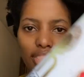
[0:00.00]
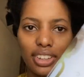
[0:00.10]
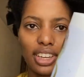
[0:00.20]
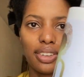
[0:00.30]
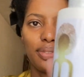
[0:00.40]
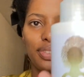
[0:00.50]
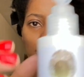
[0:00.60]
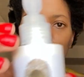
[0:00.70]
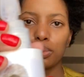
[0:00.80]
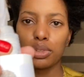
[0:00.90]
Okay,
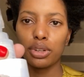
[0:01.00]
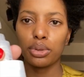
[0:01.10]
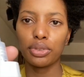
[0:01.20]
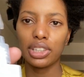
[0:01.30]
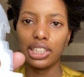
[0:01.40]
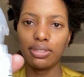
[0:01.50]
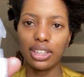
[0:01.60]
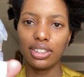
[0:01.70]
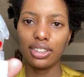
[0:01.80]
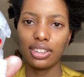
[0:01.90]
so starting off with the
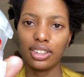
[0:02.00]
leave-in,